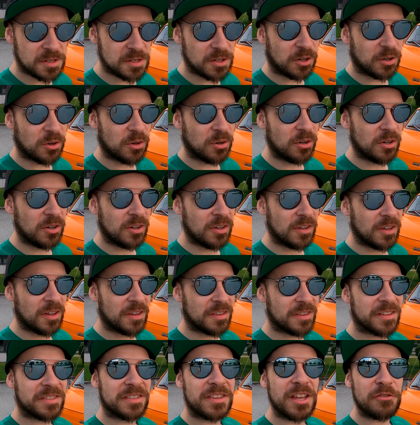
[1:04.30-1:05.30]
So
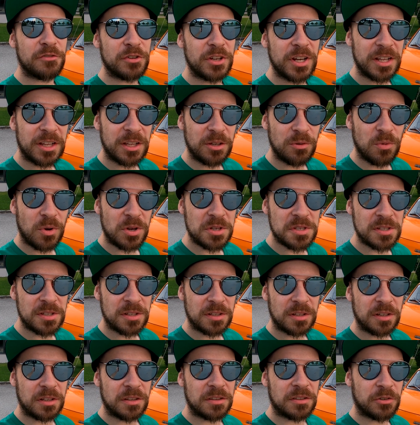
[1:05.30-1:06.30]
that definitely
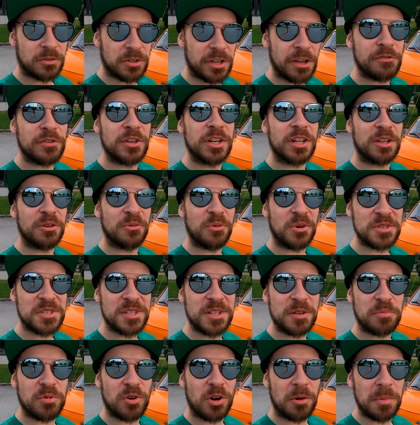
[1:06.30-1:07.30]
wasn't
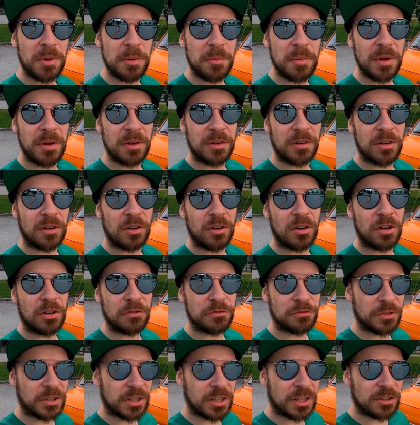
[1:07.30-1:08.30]
the problem
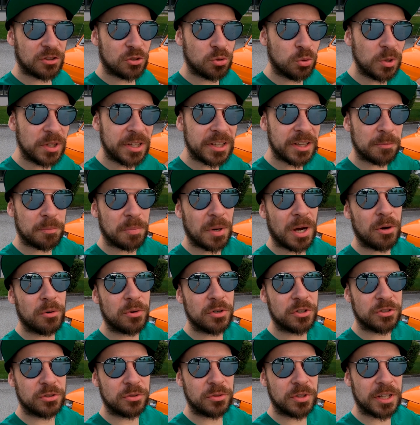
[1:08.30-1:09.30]
of too little
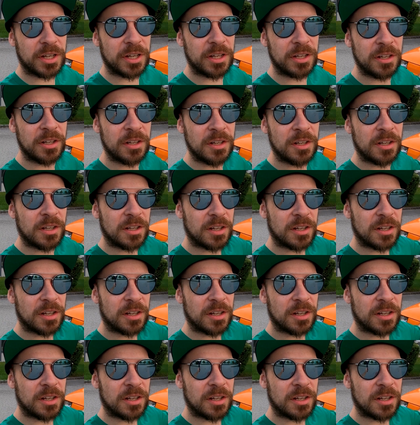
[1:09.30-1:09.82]
power to the